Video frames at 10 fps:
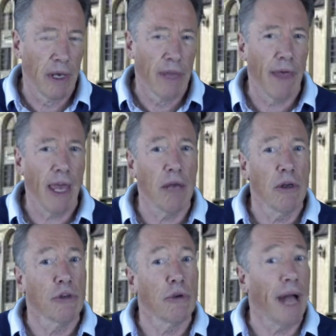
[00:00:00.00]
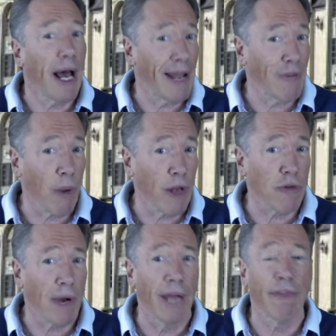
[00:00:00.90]
They do not have a
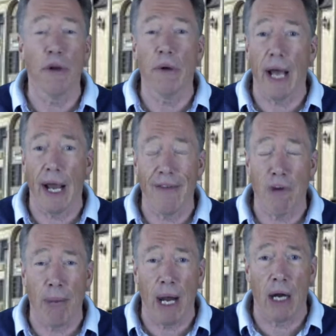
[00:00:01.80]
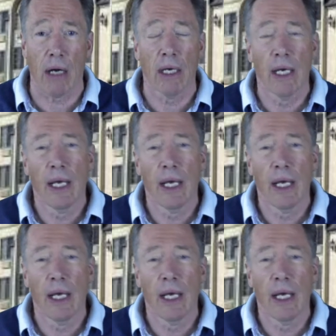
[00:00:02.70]
restaurant. They do not have a bar.